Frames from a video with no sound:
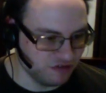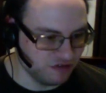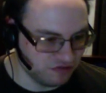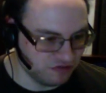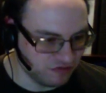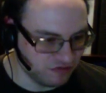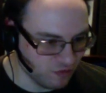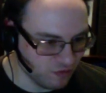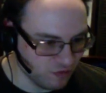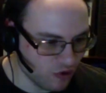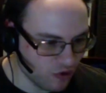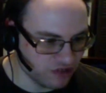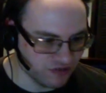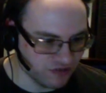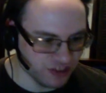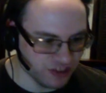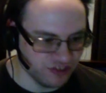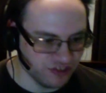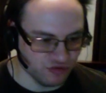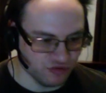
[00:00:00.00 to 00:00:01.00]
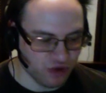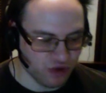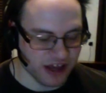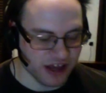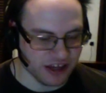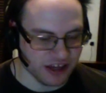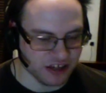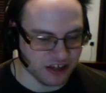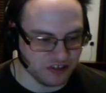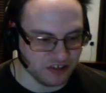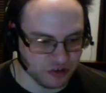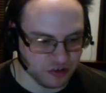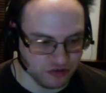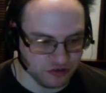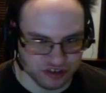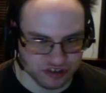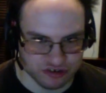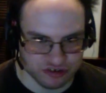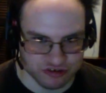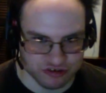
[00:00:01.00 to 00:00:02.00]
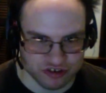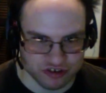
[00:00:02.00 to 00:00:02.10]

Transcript: one of the reasons why I get so turned off